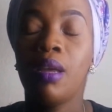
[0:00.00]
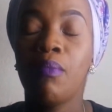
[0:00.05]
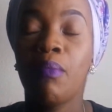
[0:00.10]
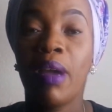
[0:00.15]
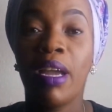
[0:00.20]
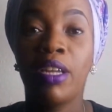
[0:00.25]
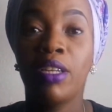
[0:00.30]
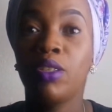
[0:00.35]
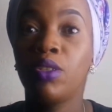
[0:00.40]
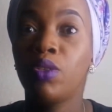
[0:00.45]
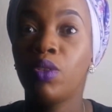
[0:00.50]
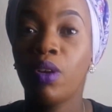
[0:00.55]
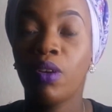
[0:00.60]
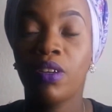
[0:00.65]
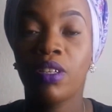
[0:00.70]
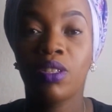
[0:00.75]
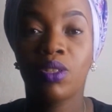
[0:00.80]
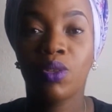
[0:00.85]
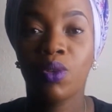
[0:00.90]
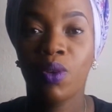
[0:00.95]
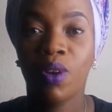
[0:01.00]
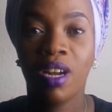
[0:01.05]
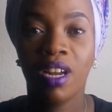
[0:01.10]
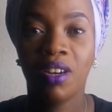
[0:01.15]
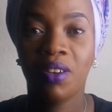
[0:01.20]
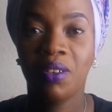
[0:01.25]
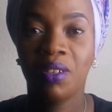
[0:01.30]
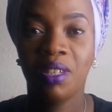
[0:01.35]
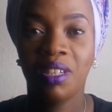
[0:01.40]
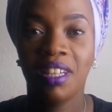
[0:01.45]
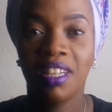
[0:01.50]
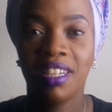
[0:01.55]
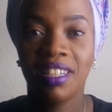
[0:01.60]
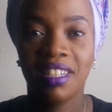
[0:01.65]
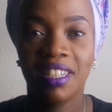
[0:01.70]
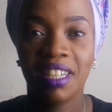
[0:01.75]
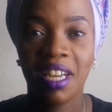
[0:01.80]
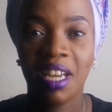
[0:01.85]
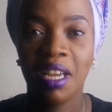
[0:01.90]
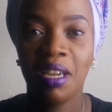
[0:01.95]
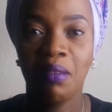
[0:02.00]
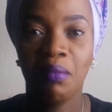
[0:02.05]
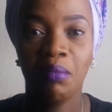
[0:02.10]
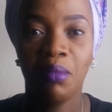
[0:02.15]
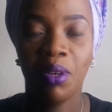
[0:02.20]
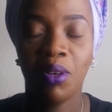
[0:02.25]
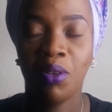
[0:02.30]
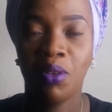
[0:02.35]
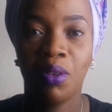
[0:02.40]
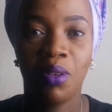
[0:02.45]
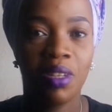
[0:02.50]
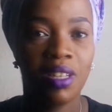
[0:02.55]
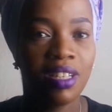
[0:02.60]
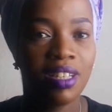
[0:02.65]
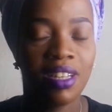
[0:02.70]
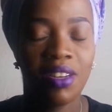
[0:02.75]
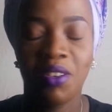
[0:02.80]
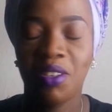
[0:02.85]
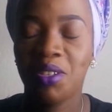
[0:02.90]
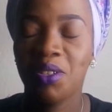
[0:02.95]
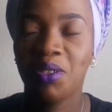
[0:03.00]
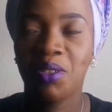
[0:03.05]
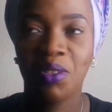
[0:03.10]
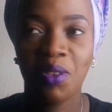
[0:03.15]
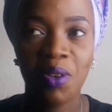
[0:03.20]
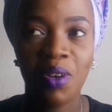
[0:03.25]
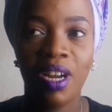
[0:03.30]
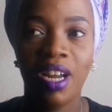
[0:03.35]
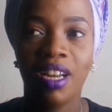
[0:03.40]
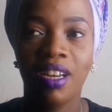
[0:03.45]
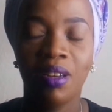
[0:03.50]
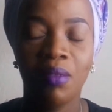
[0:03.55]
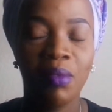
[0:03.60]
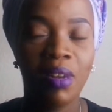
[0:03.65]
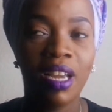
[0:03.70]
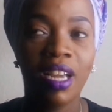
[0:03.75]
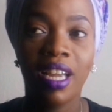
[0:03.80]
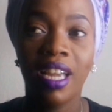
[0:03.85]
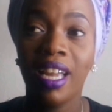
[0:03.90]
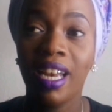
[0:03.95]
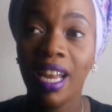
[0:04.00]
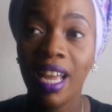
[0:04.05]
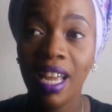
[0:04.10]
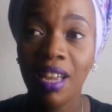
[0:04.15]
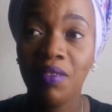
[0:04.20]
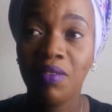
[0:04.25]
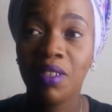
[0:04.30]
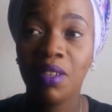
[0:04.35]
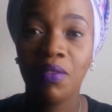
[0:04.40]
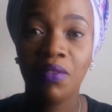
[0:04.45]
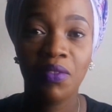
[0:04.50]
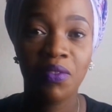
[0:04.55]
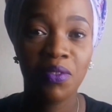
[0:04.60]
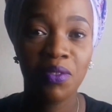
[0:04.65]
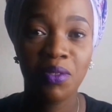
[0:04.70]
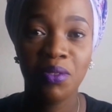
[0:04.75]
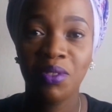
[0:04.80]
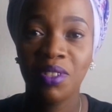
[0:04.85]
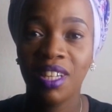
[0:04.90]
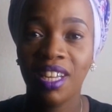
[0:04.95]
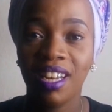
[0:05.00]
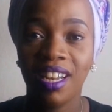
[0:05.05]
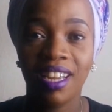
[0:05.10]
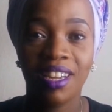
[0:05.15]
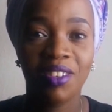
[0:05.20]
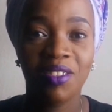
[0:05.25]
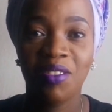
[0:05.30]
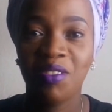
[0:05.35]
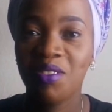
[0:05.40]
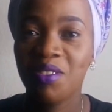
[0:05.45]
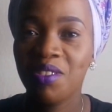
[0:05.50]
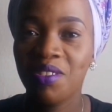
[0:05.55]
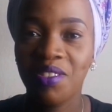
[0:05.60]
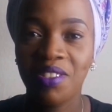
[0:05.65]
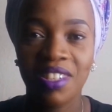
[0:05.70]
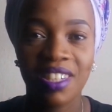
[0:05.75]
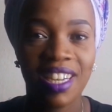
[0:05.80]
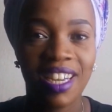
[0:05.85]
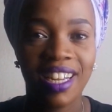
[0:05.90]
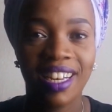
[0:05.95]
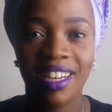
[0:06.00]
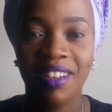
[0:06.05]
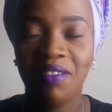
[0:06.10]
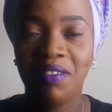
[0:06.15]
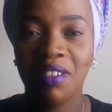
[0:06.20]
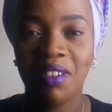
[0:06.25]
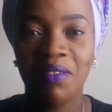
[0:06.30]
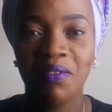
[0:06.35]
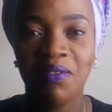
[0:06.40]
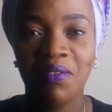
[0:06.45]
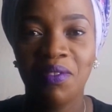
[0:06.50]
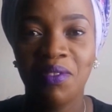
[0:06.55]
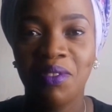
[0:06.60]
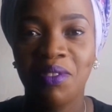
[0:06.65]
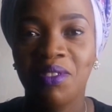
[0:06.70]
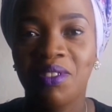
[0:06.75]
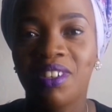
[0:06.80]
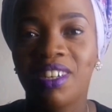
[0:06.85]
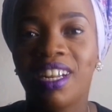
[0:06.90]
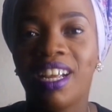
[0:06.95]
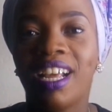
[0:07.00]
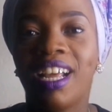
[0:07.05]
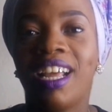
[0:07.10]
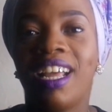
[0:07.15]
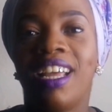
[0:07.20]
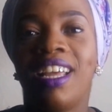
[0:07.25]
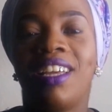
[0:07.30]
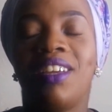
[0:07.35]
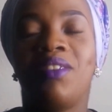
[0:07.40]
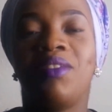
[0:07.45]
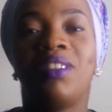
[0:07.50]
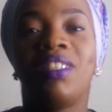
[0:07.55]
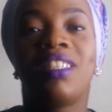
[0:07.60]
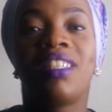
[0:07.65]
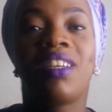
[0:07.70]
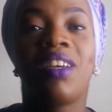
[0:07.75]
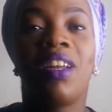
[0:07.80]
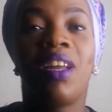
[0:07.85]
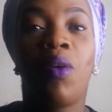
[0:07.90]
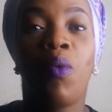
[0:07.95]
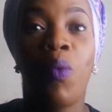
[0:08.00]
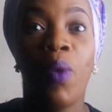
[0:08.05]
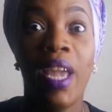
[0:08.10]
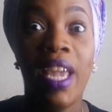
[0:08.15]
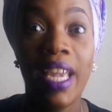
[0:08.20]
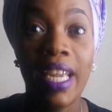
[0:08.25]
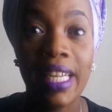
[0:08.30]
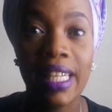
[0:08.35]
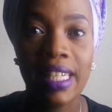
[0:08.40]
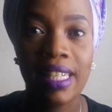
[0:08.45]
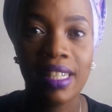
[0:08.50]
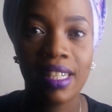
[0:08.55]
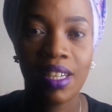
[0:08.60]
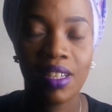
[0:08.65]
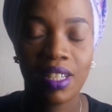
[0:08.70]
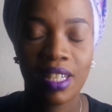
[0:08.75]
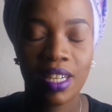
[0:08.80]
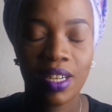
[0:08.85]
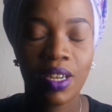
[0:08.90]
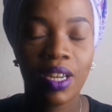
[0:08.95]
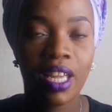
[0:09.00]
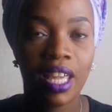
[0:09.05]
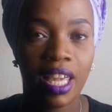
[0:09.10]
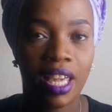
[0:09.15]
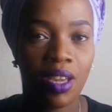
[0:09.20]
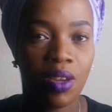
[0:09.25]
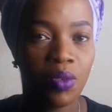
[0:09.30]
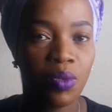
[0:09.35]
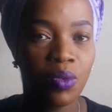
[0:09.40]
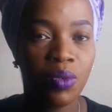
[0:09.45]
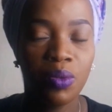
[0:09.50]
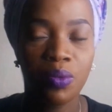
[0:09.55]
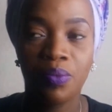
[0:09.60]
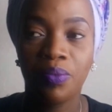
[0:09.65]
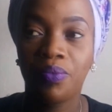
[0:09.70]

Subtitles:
Mind you, I was so hungry that time. I was so hungry. I'm like, "Can I have some food?" They're like, "No, you can't have some food. You just gotta wait." I was like, "Okay, cool."